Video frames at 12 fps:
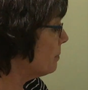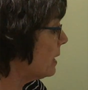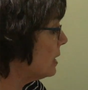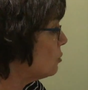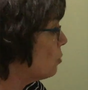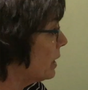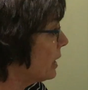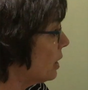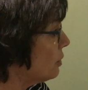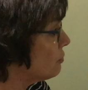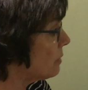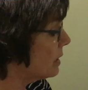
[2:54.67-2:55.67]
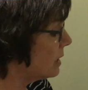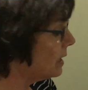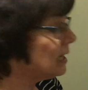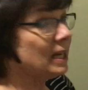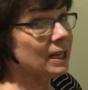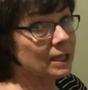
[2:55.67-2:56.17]
page 100.
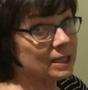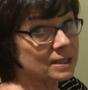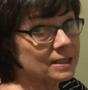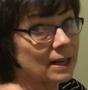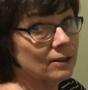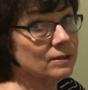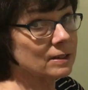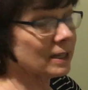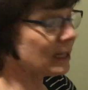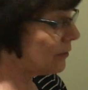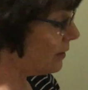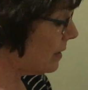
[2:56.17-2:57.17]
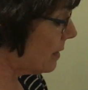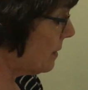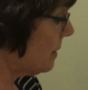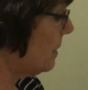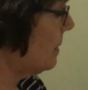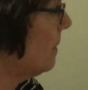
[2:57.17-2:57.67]
It sounds like
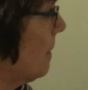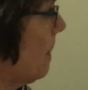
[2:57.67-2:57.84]
this.